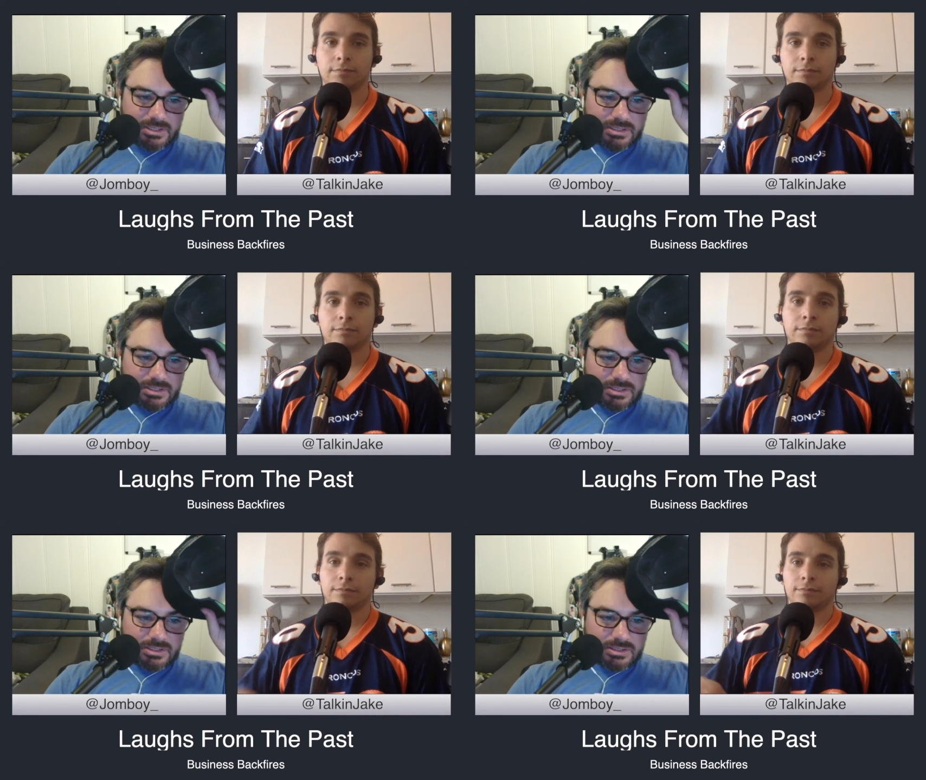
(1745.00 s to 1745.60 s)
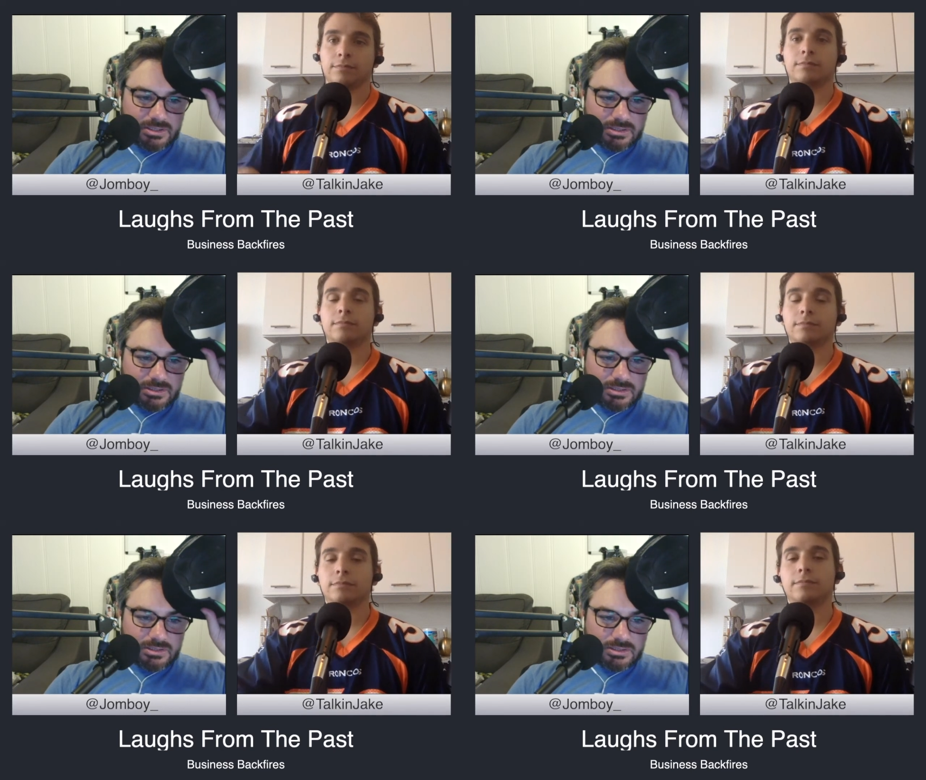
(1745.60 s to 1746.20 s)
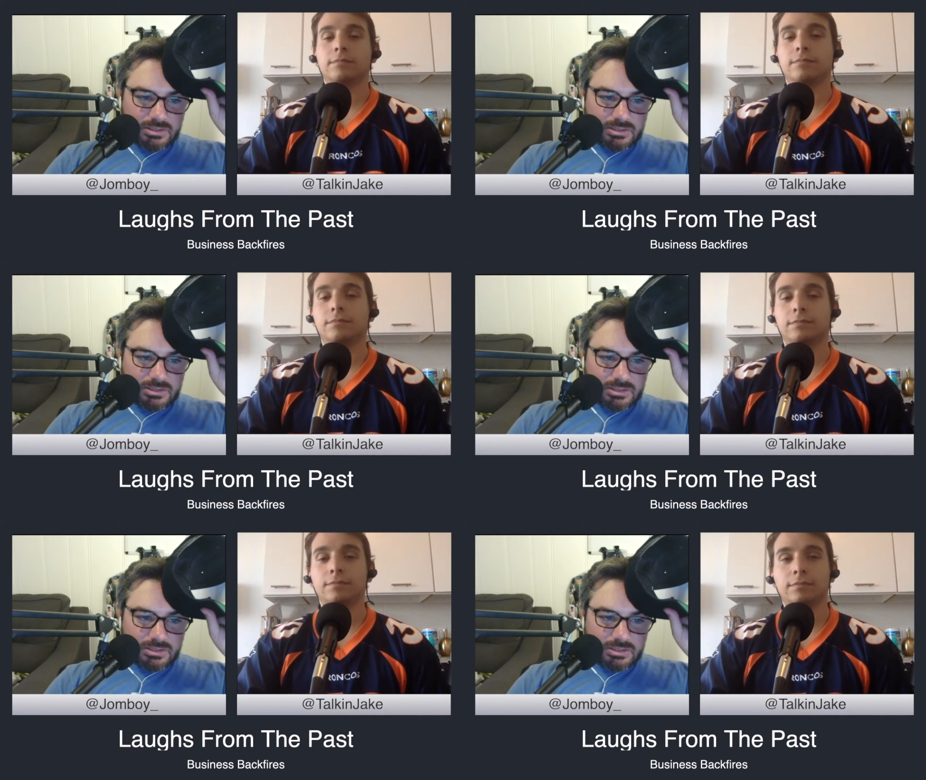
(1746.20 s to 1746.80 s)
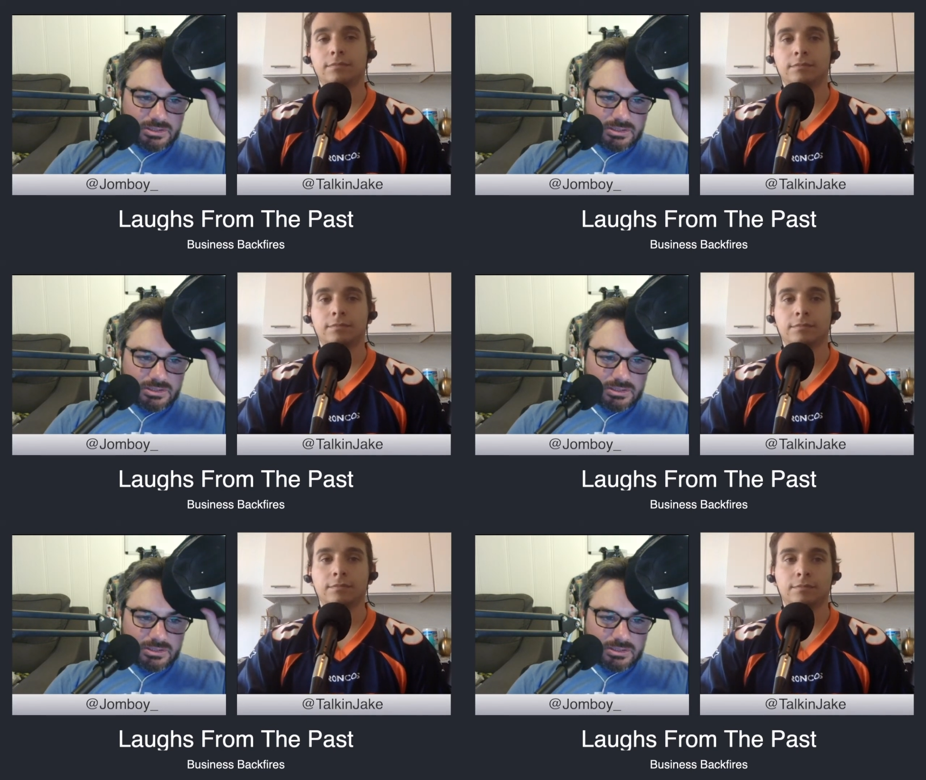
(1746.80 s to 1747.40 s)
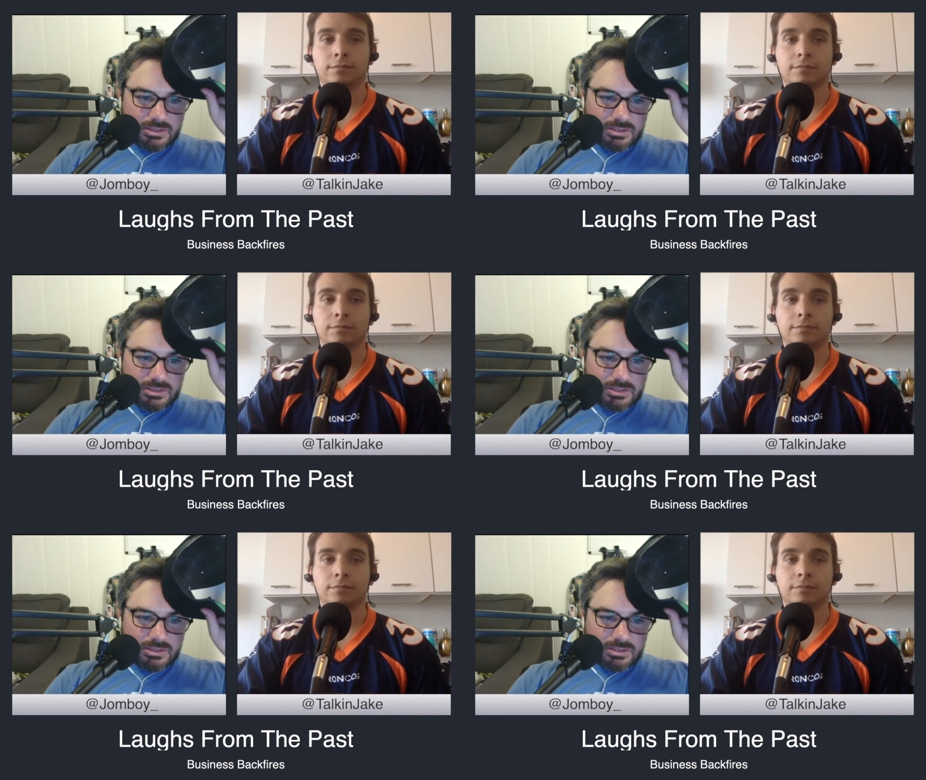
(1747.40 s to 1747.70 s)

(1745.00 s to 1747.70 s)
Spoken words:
Nothing is said.